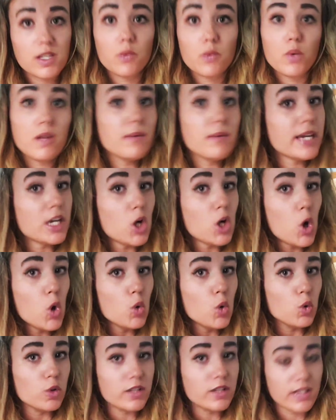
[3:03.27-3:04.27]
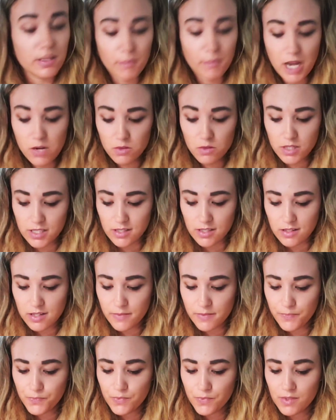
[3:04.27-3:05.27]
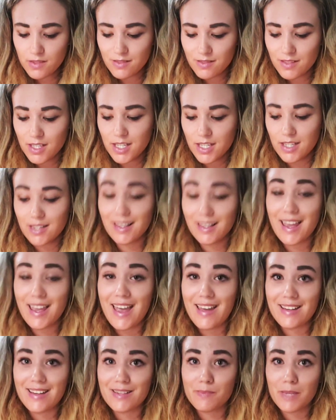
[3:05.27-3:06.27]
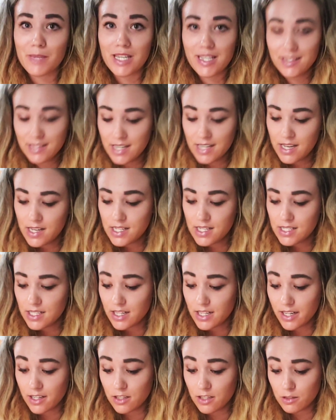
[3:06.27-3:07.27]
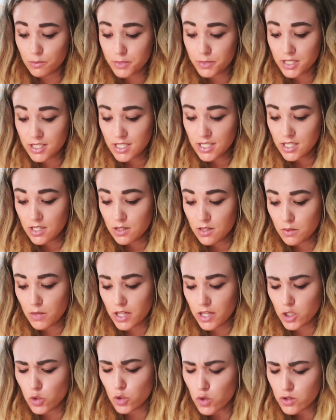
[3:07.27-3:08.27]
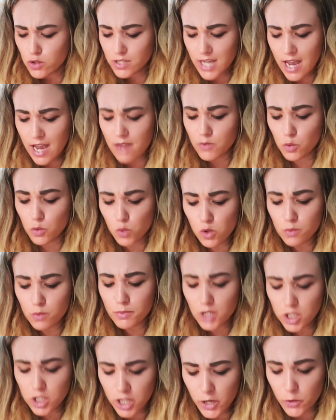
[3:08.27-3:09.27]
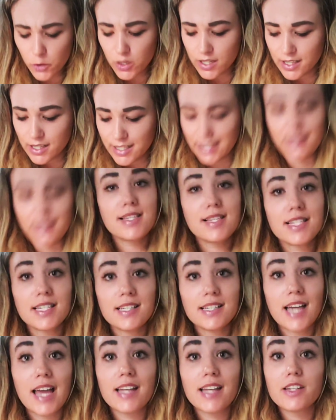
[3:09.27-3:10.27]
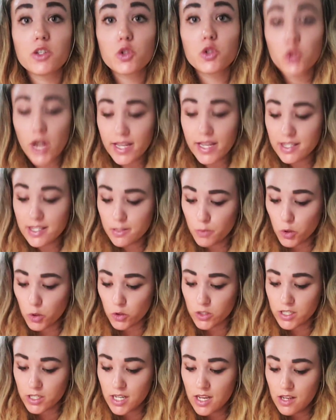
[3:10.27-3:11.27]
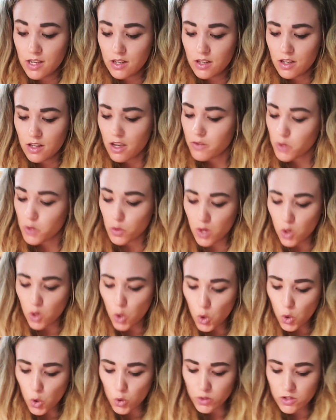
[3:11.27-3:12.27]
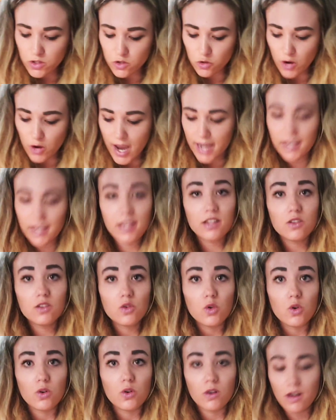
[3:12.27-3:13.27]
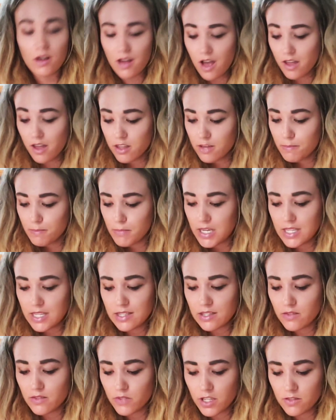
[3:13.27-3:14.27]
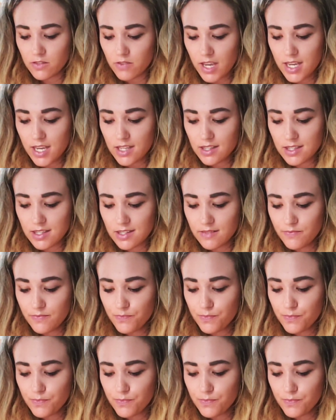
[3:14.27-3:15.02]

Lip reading: It will be cold in the mountains." He glared at me. I gulped. "Well, you ought to have a warm cloak at least, and transport. Have you a horse, dragon, or other means of conveyance?"